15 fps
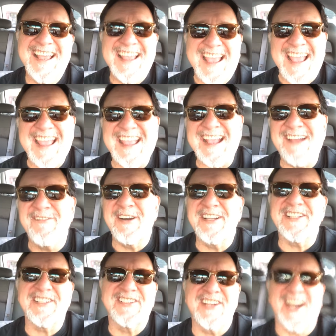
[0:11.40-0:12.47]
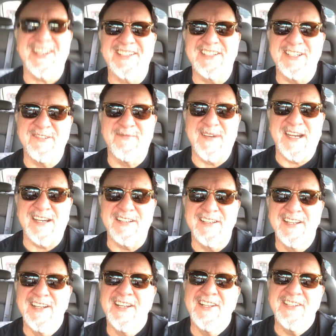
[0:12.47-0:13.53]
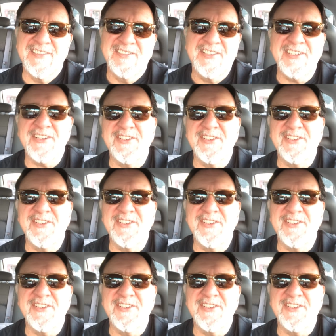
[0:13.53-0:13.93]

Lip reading: Hey, I wanted to talk to you about, do